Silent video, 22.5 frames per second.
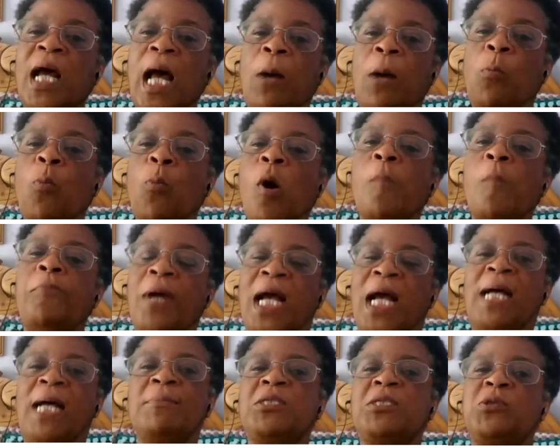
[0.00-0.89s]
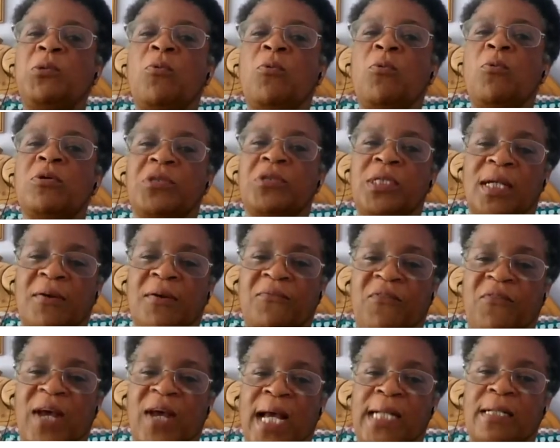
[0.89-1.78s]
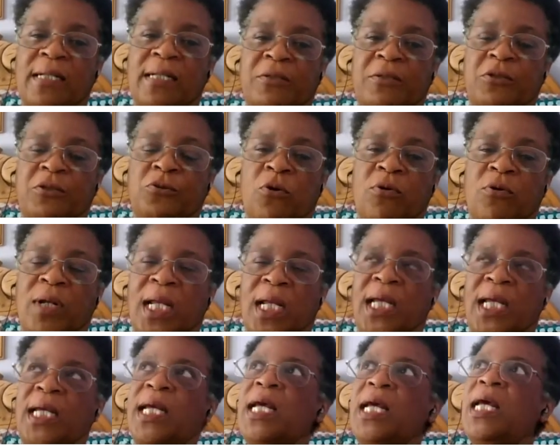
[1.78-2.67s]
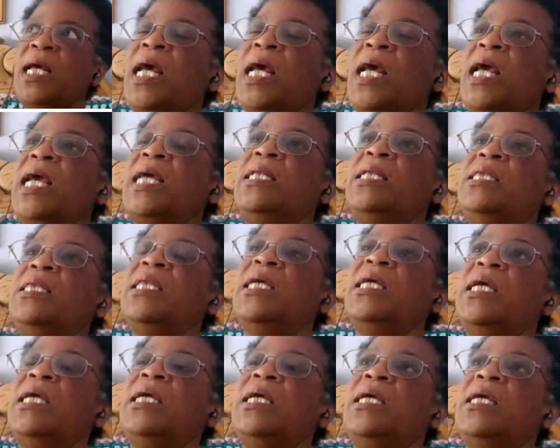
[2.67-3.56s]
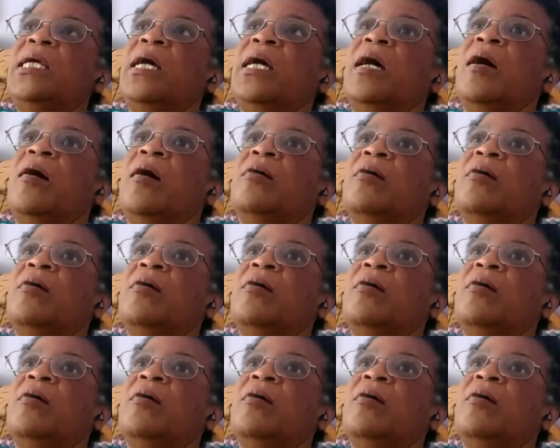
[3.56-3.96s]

And what perhaps wasn't conveyed as strongly in the